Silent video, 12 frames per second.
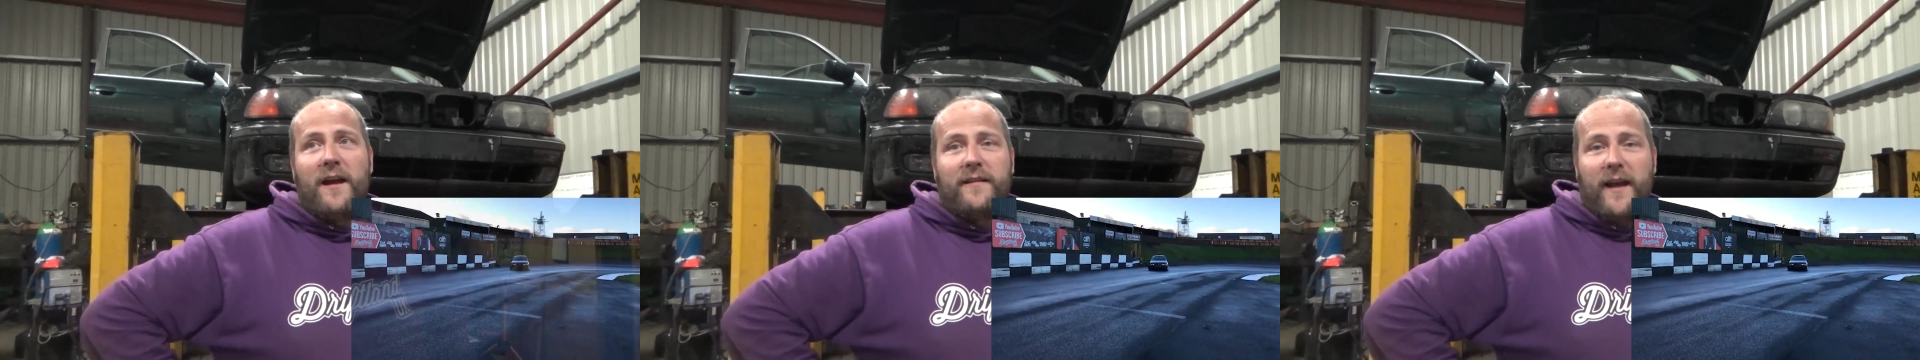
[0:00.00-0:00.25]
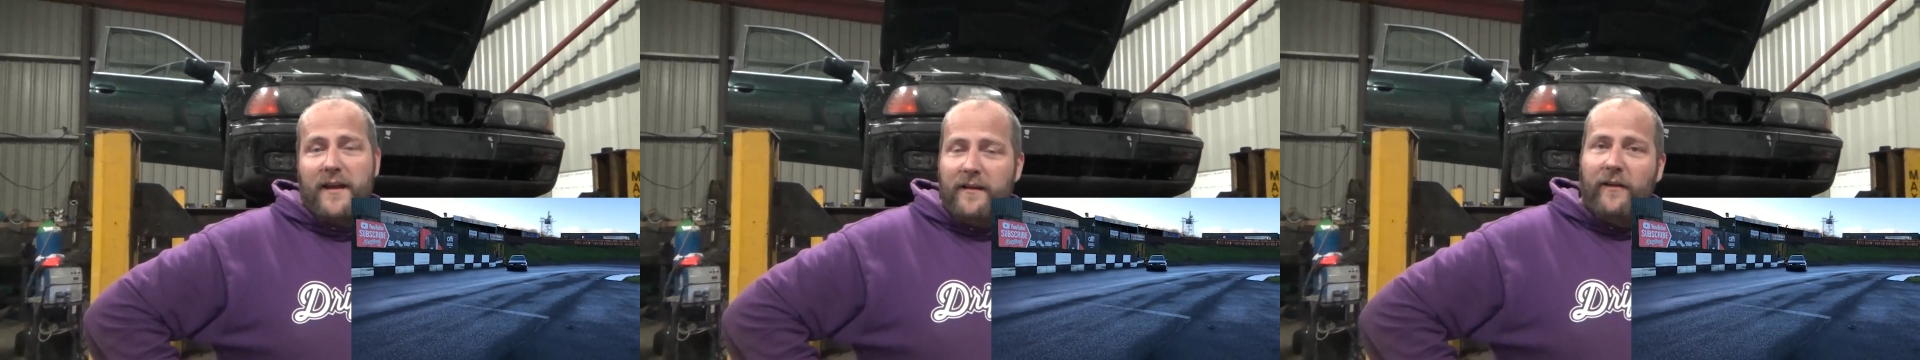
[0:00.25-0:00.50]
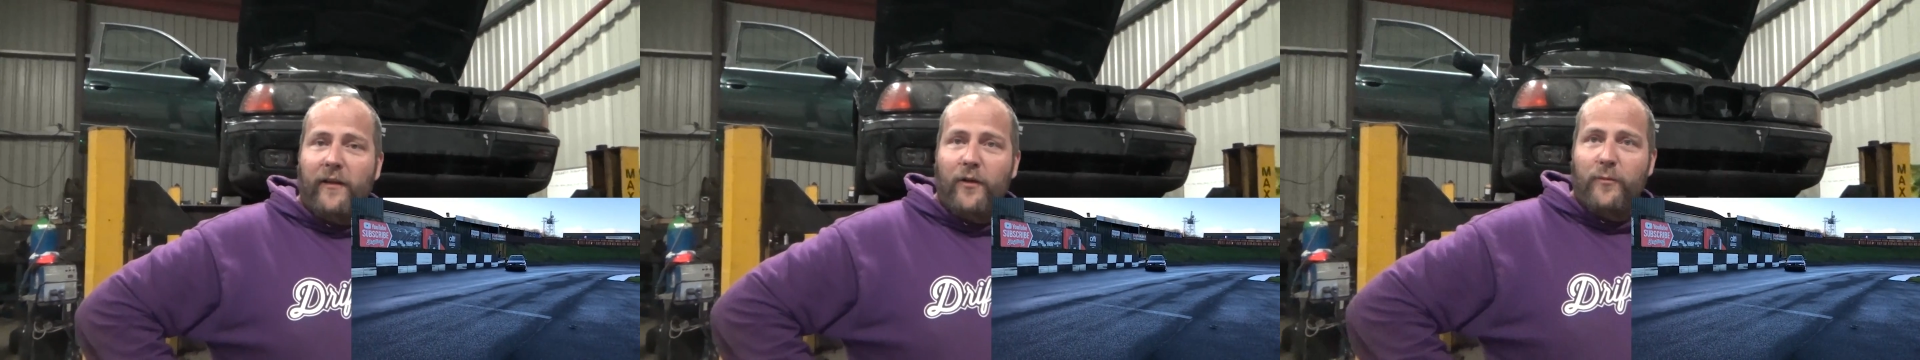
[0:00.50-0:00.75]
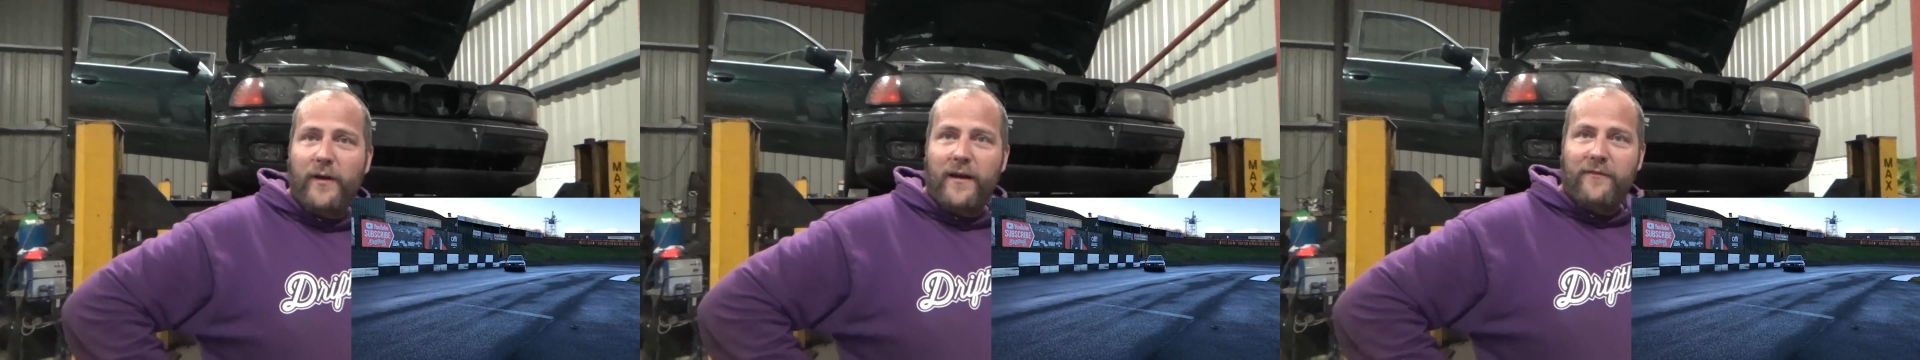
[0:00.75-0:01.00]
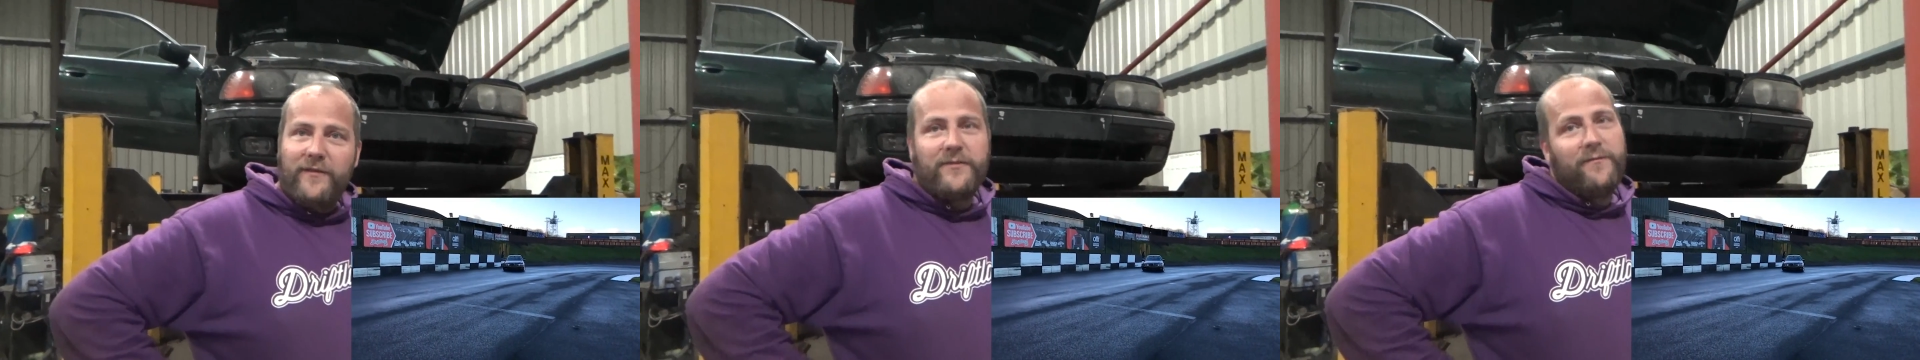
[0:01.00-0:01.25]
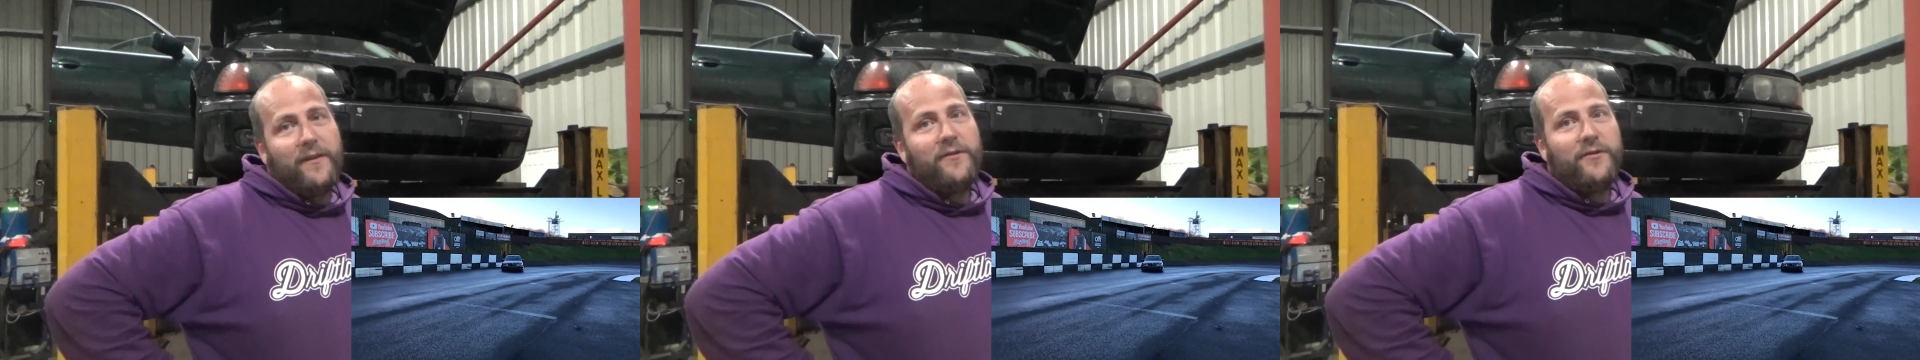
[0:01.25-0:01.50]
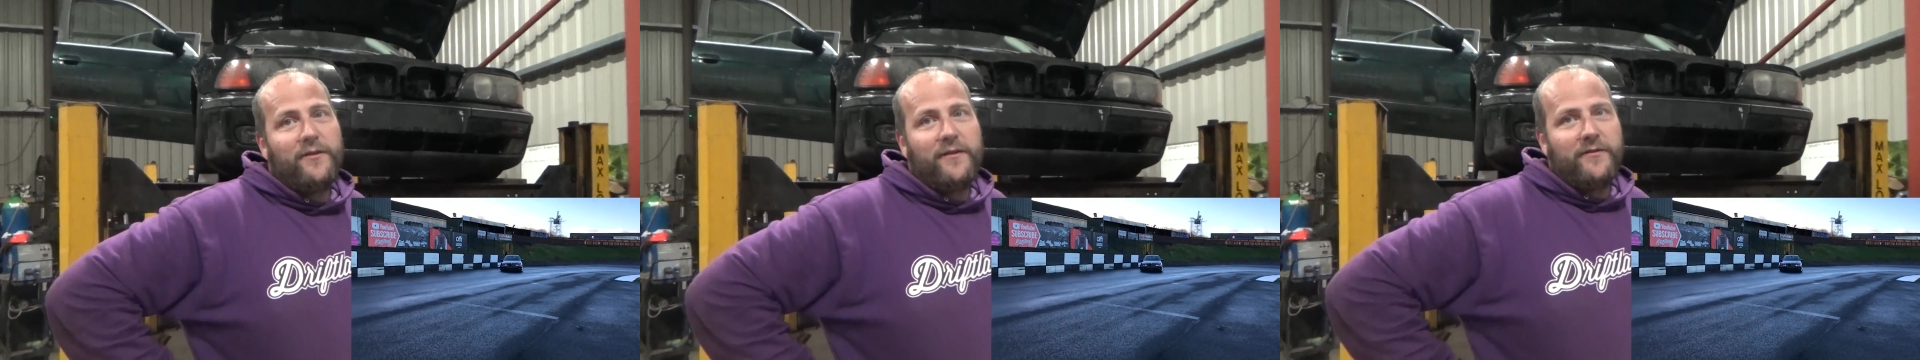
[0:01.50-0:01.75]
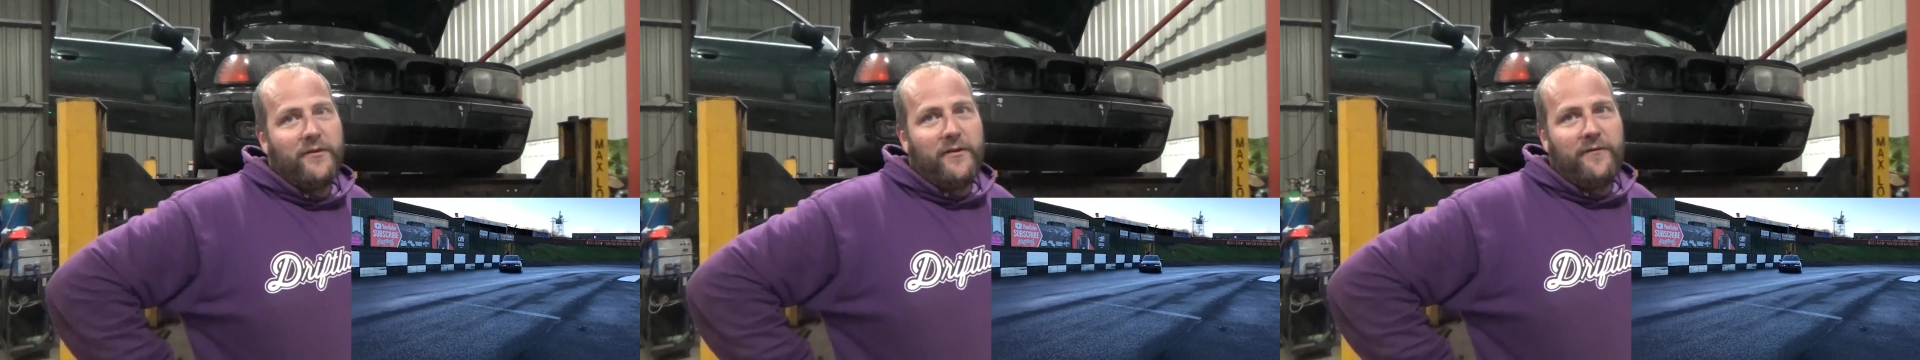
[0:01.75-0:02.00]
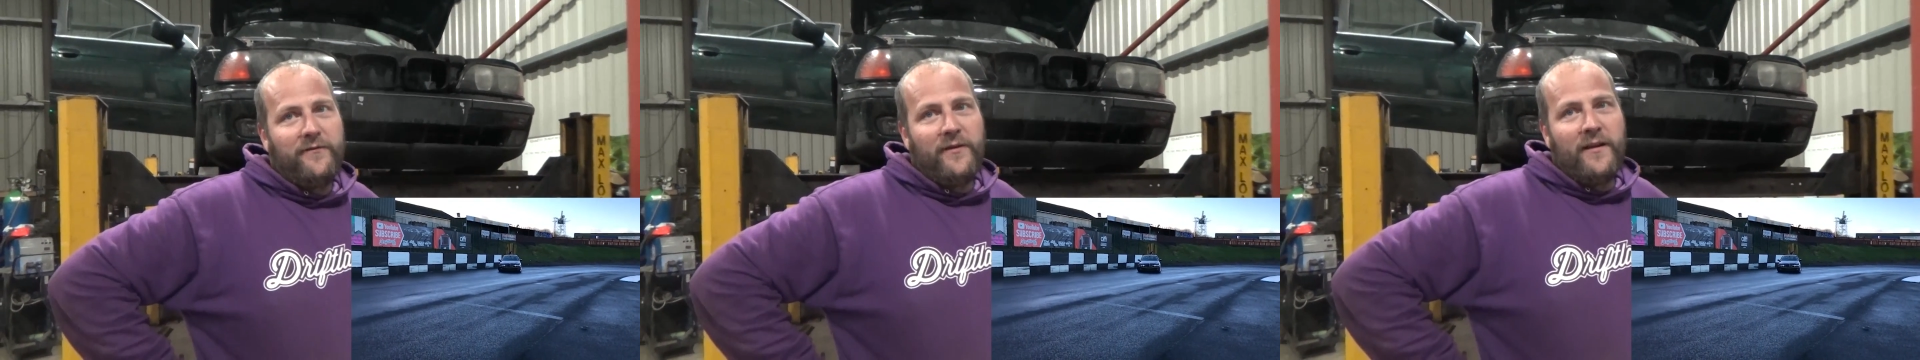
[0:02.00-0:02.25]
a tiny little bit of us finishing this off